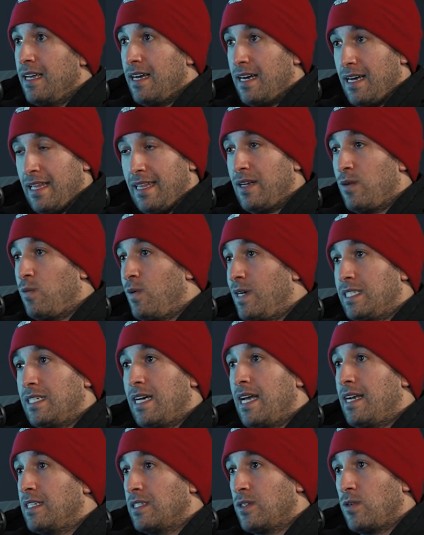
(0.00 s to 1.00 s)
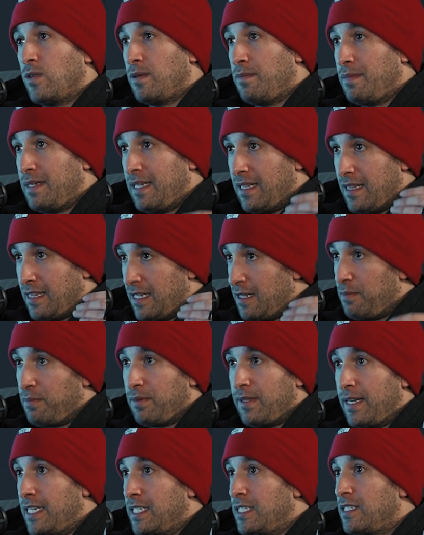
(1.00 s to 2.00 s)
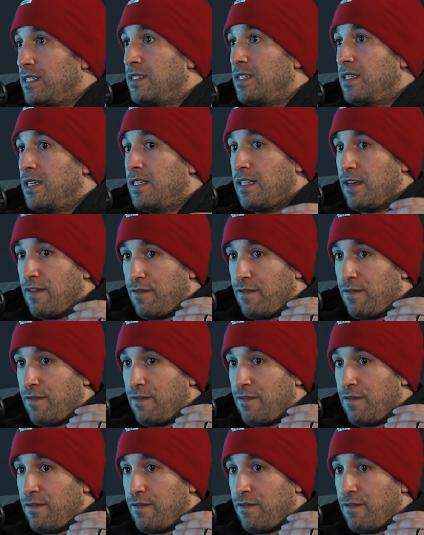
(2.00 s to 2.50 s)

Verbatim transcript: I think Westside is going to be the place that